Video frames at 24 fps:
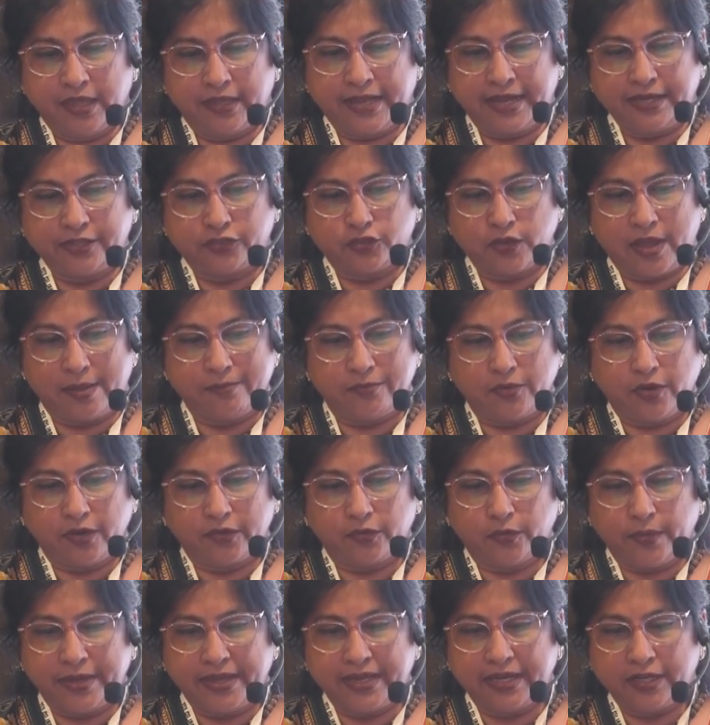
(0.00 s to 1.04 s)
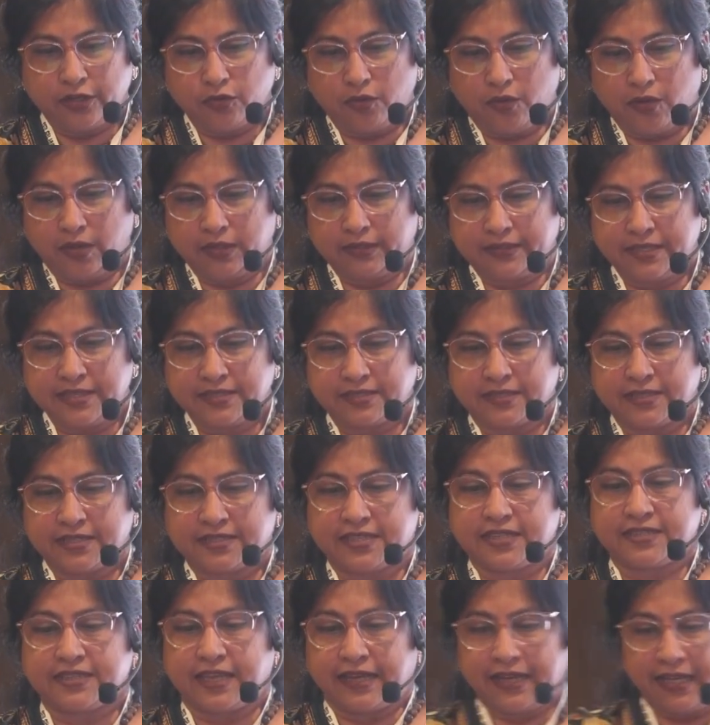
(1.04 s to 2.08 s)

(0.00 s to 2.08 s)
Right? So I'm not going into all this. This is